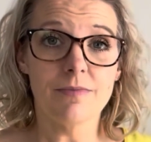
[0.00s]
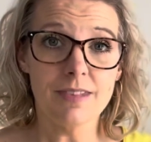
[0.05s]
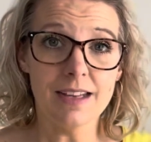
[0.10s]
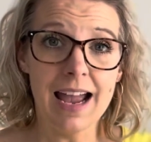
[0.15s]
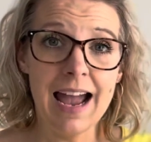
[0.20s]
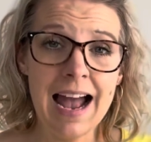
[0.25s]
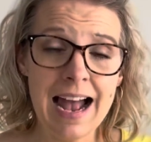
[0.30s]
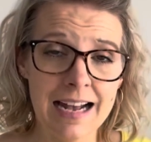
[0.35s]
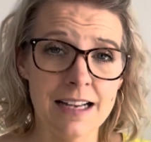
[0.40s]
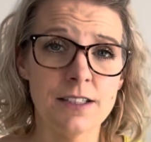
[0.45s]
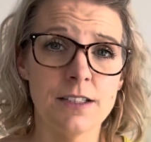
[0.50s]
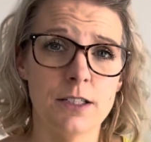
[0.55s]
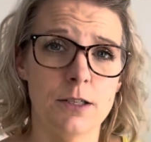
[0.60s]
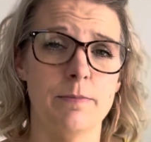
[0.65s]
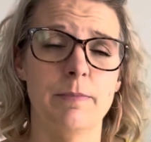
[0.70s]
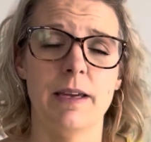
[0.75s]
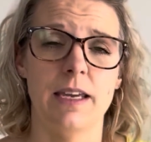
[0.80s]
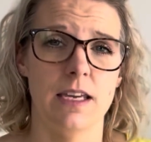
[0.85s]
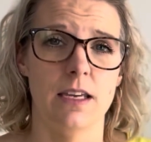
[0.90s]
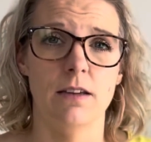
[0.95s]
has to
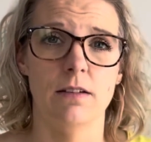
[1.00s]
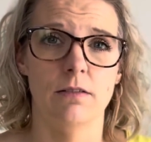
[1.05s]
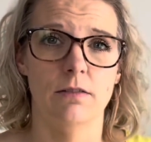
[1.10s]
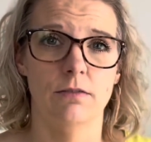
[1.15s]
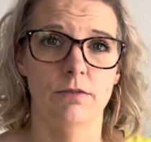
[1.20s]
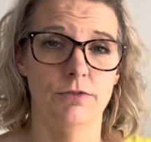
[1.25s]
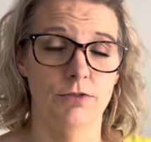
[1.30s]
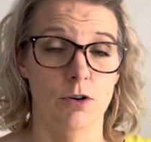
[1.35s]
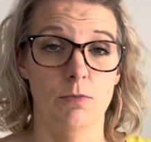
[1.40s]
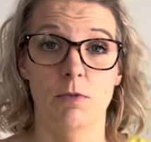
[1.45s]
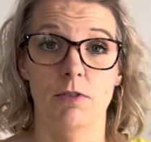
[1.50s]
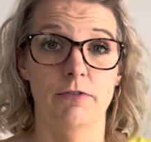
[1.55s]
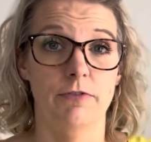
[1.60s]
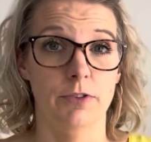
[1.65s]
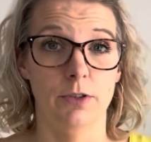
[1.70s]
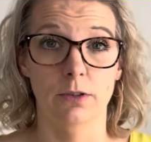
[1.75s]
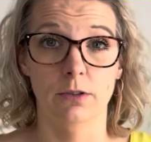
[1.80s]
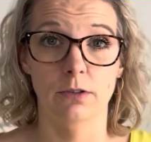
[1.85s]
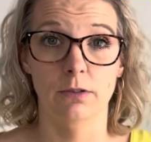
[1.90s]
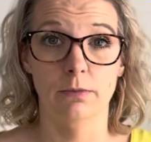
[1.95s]
be from a
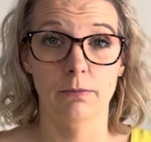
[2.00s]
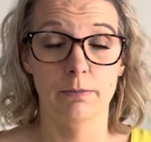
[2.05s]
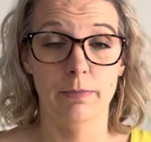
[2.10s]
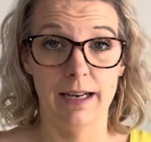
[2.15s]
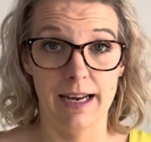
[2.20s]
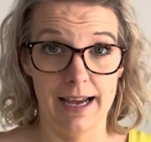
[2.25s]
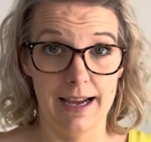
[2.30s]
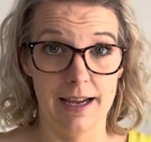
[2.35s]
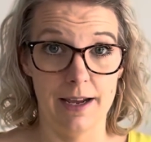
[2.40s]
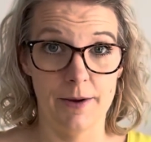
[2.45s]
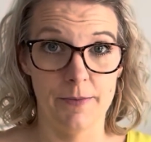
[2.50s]
full play.